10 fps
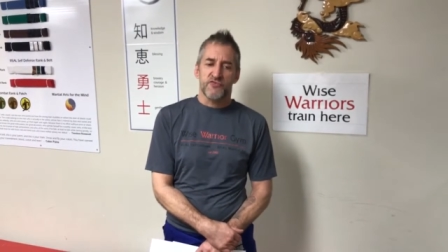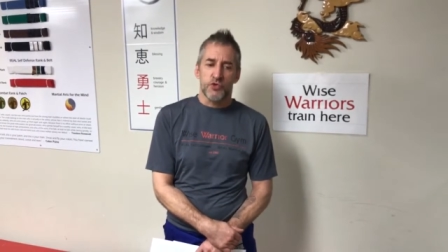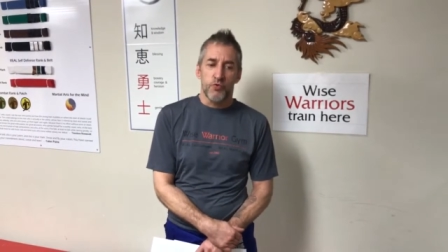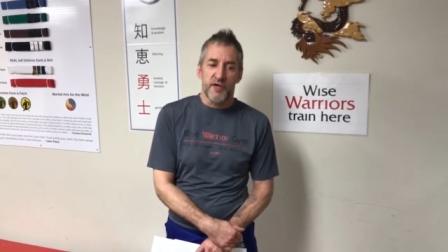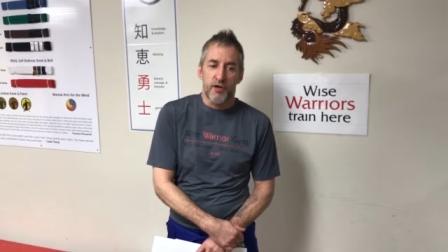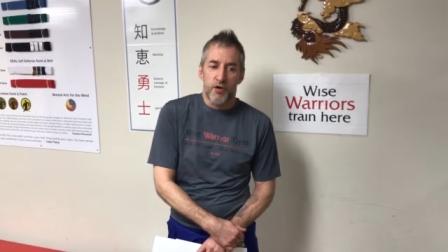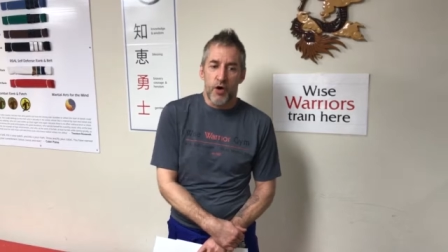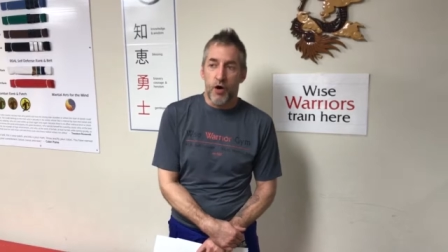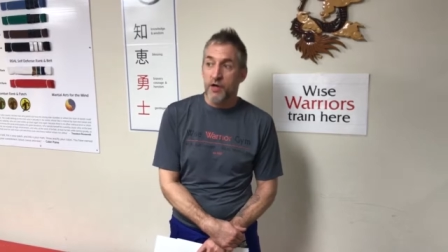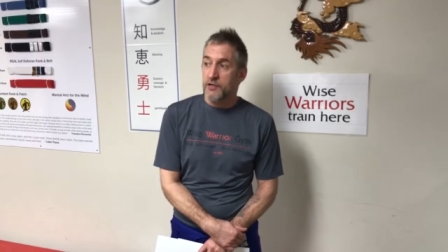So we are
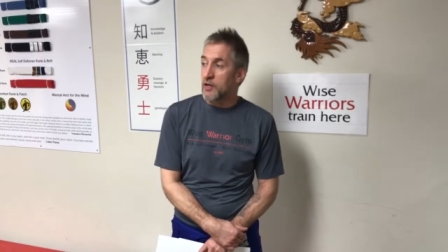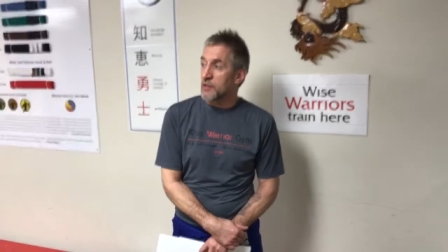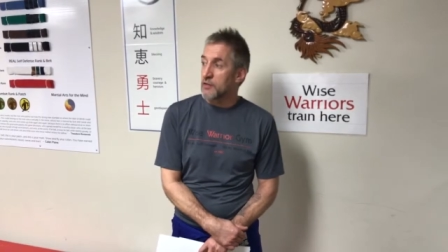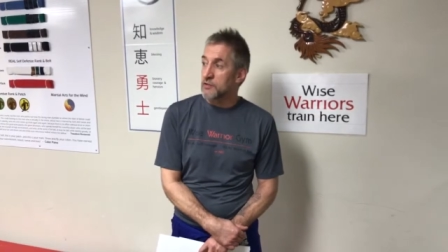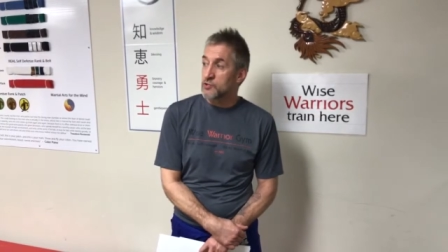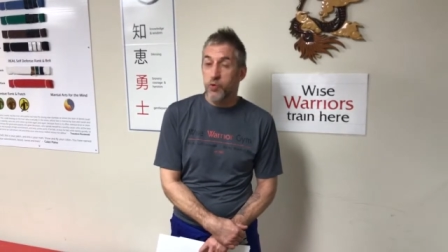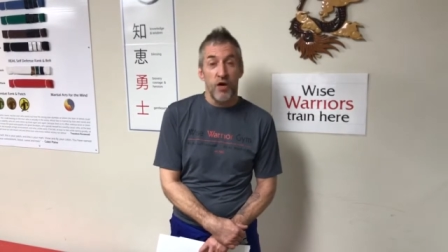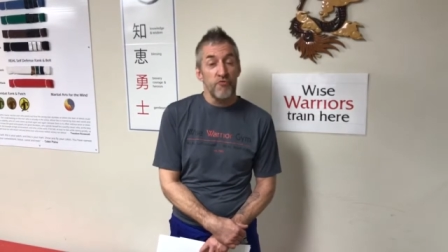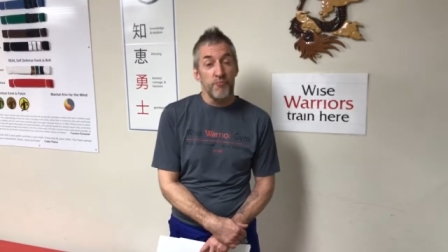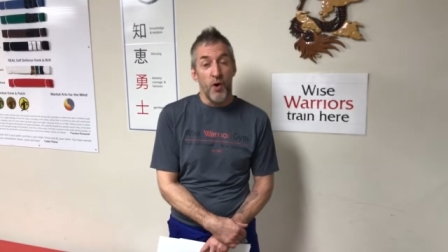on our
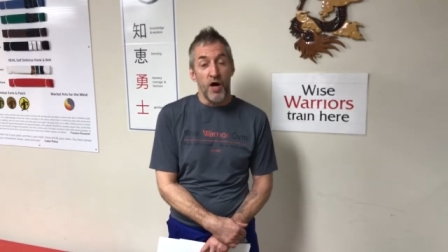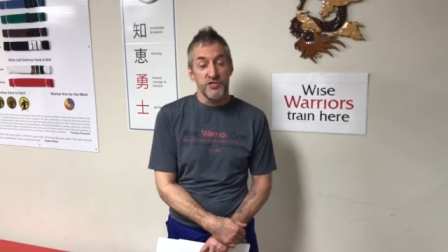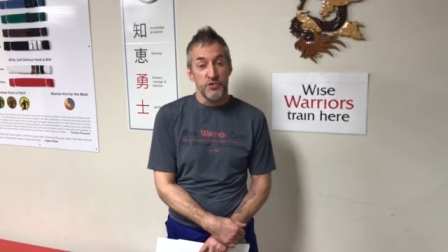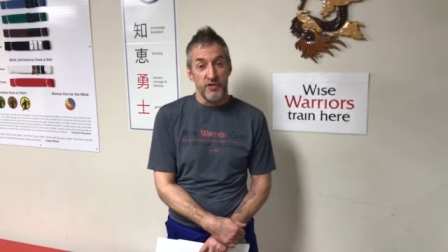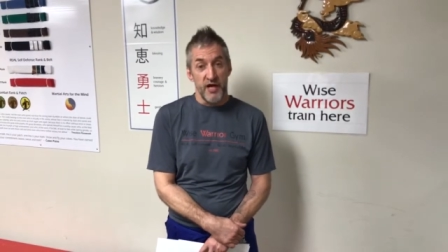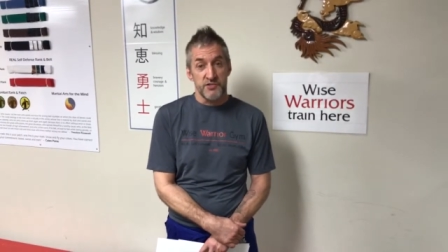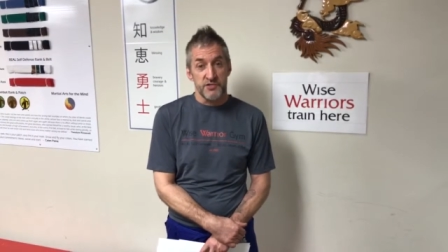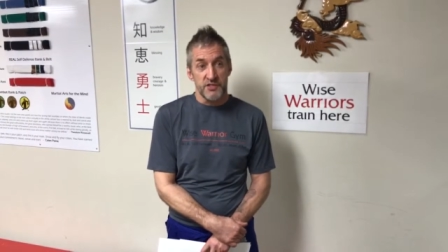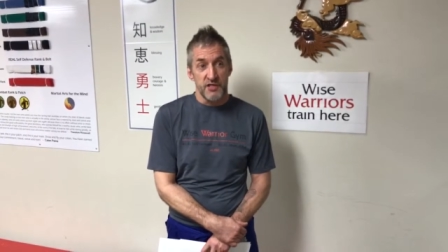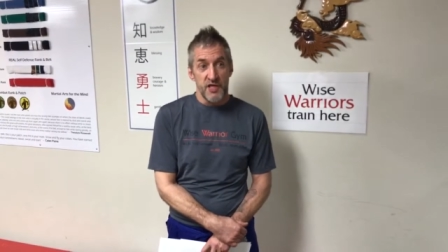12th module
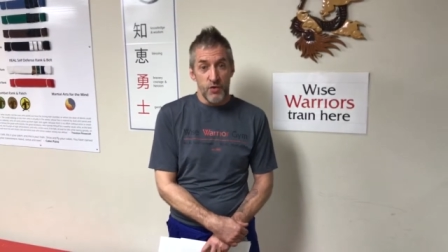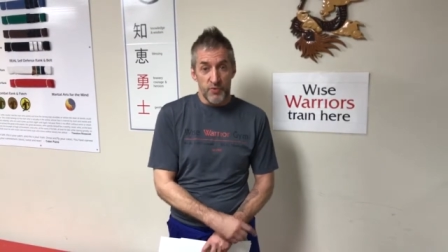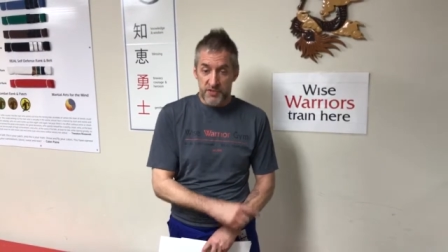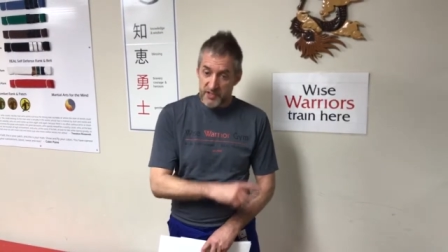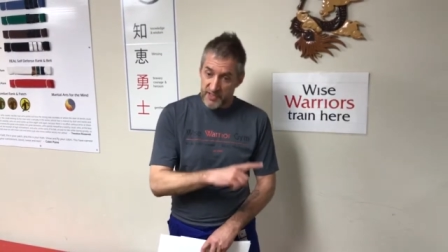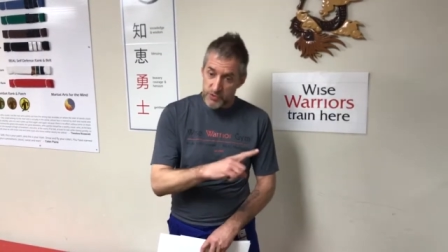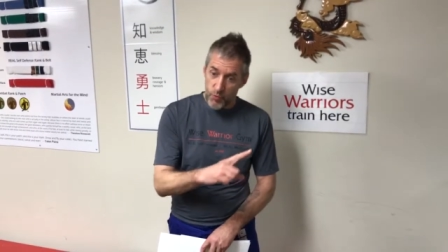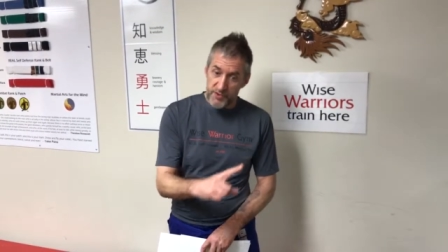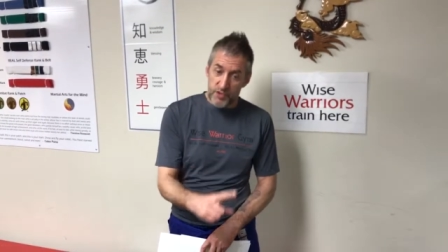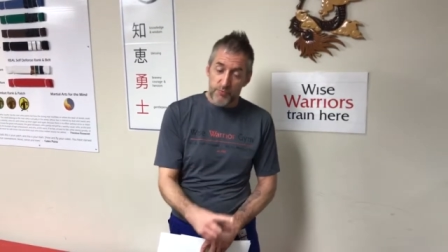actually. We did it as a
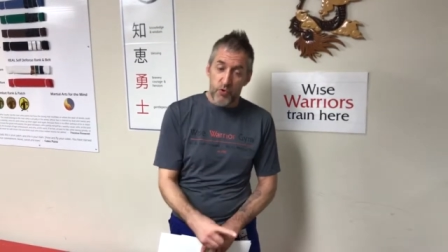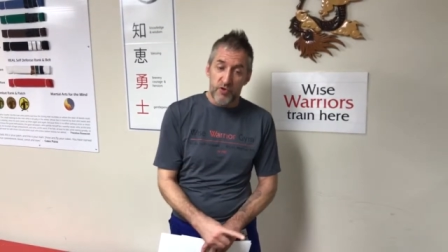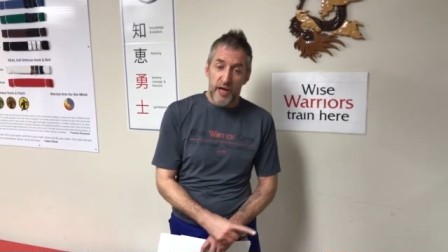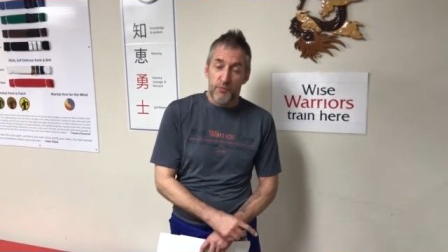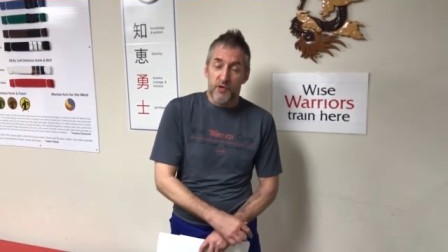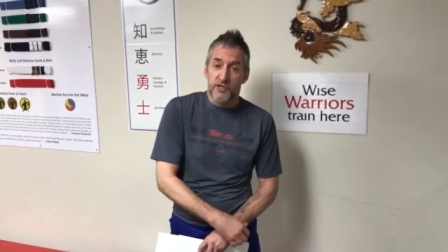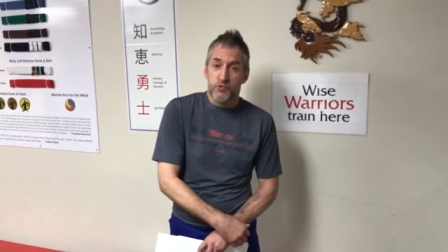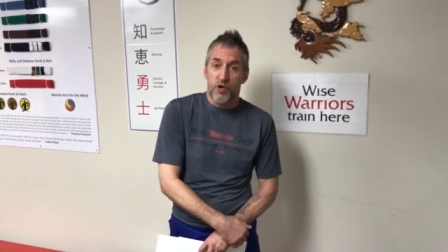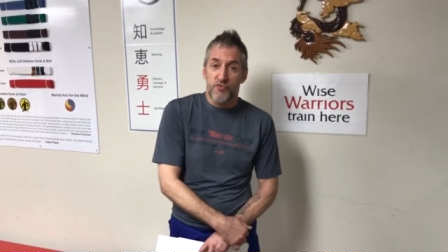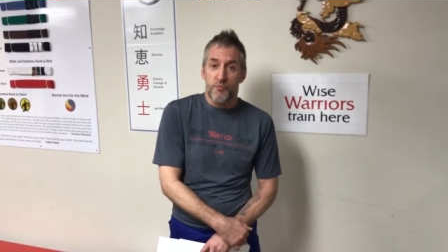one year program, we're on our
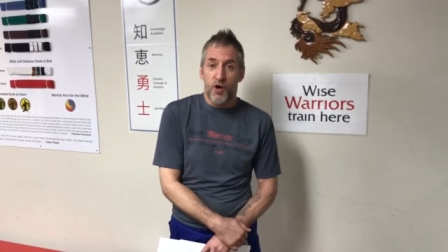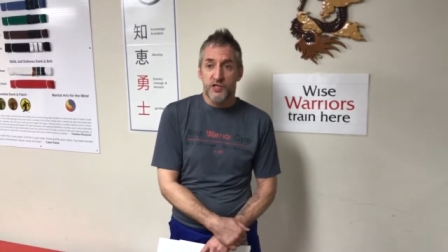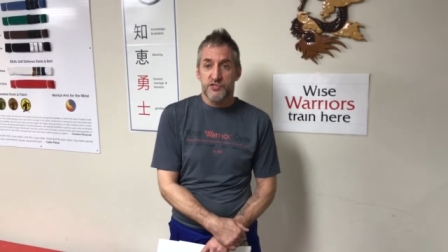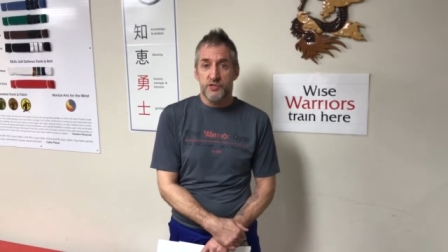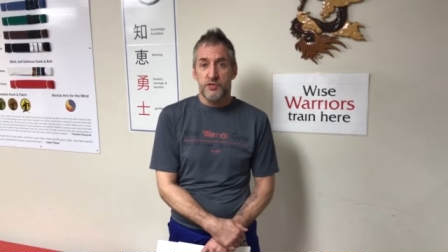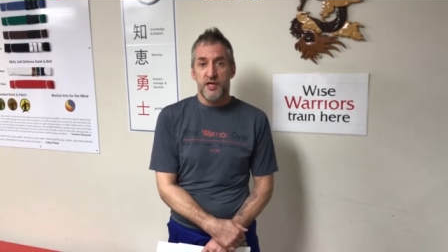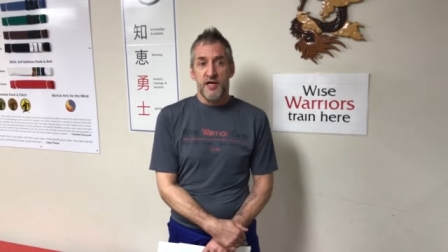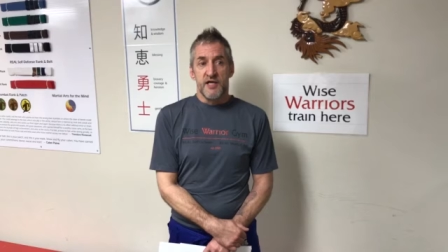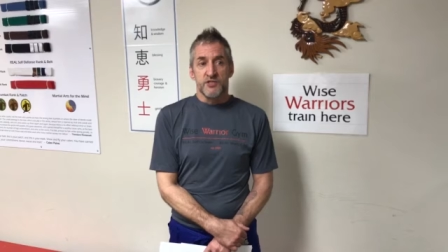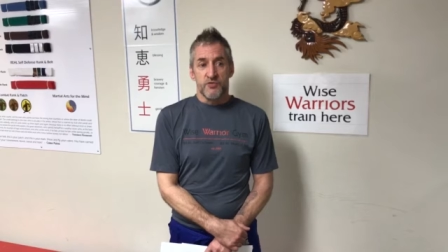12th module.
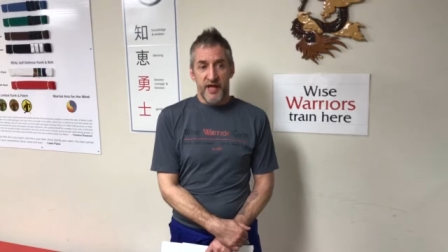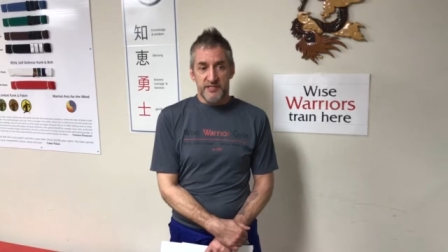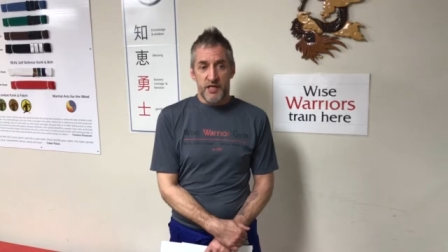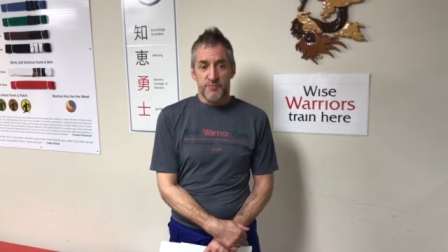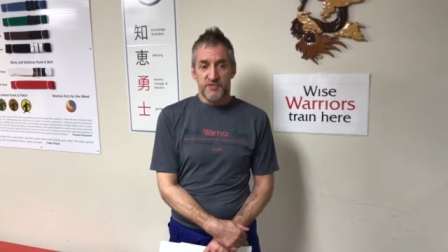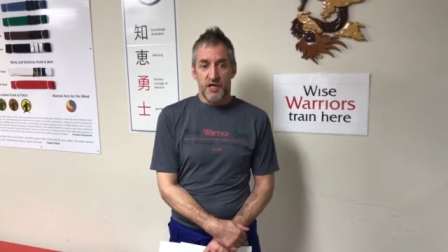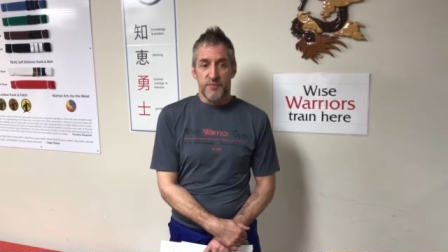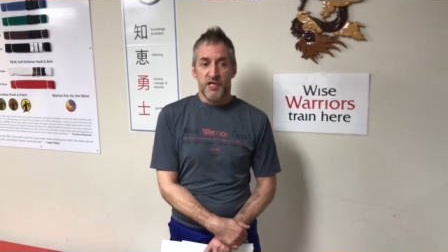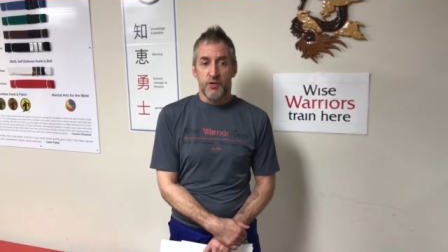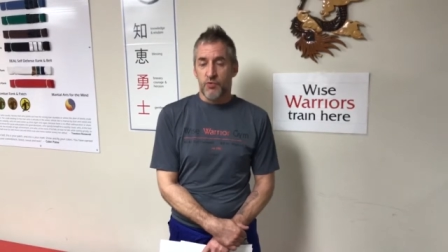So that's up and
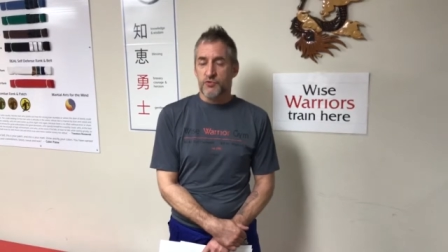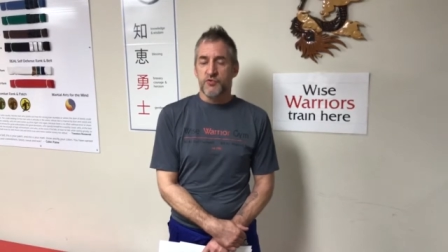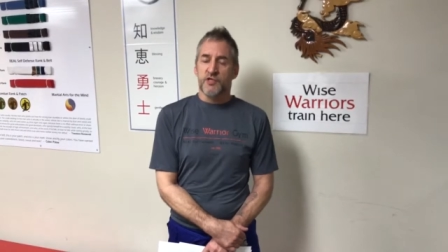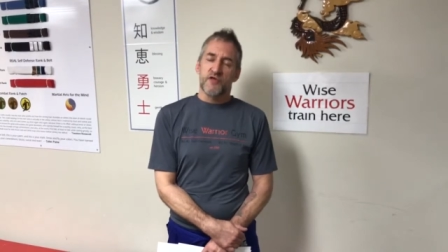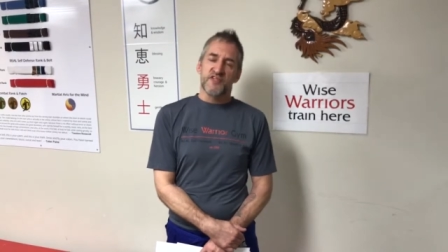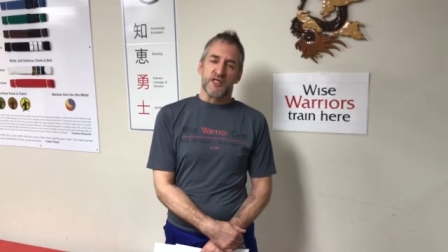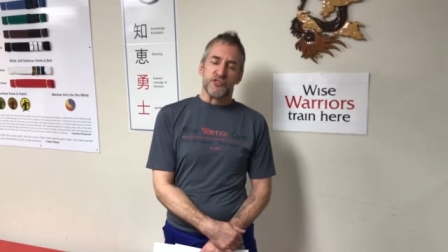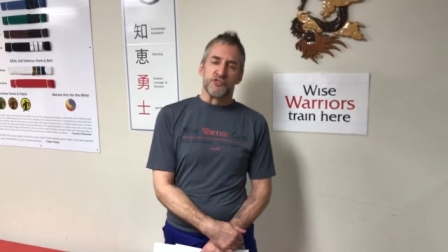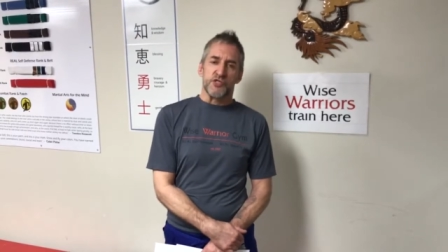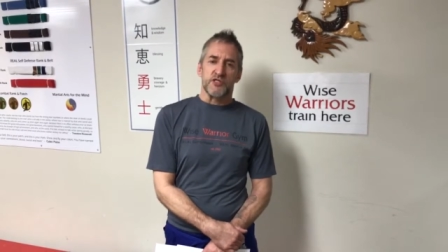coming, and we're doing it on the
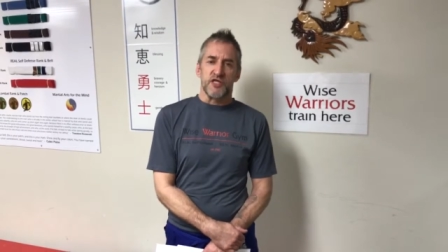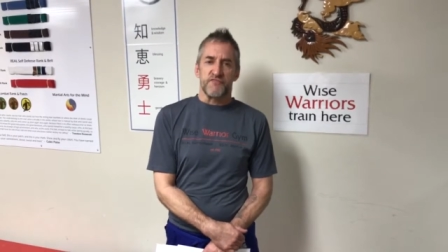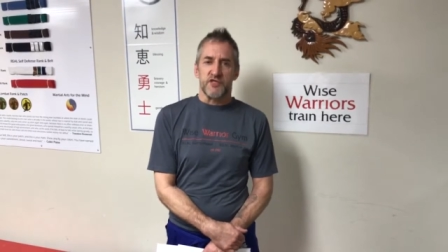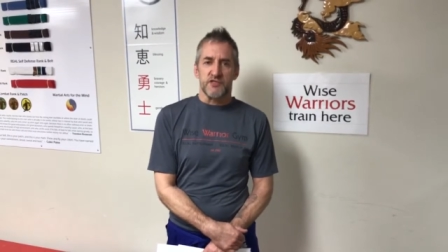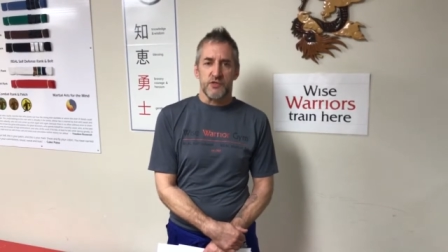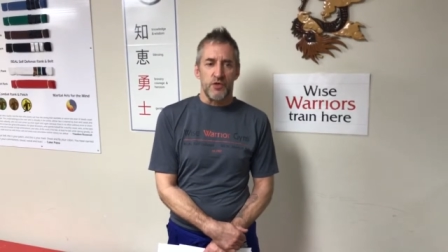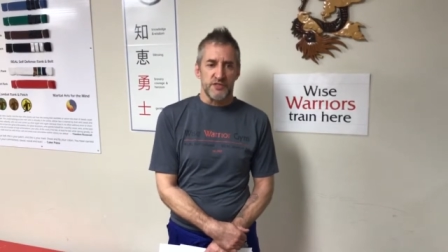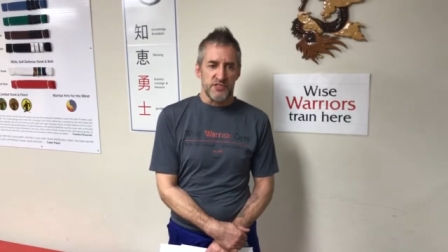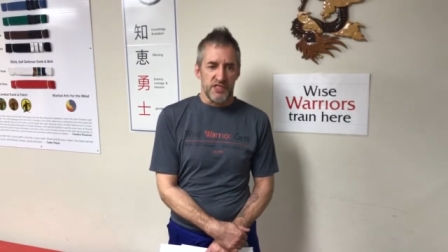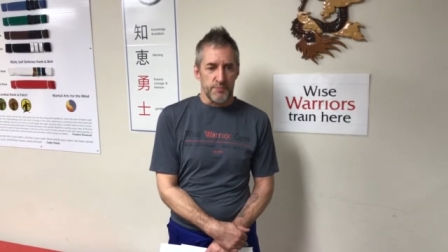insignificant
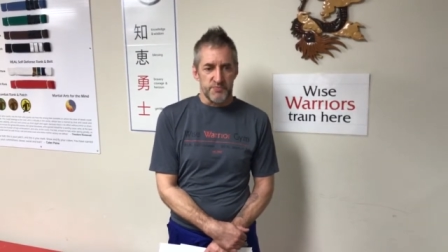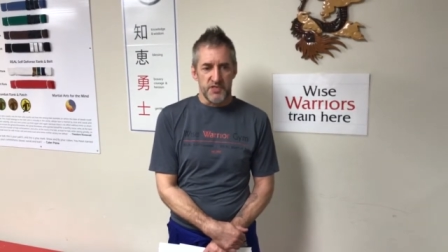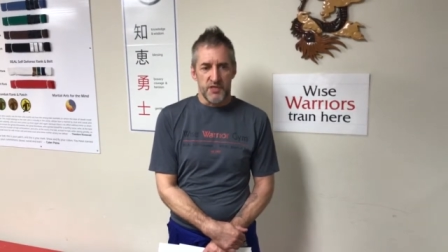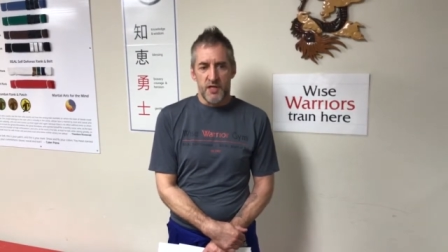concept.